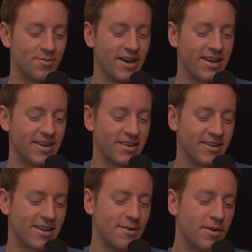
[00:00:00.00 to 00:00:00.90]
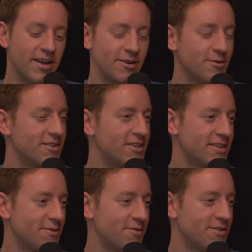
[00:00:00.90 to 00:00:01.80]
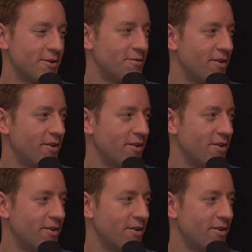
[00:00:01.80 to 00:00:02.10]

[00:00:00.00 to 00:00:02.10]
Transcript: But come on, it was just so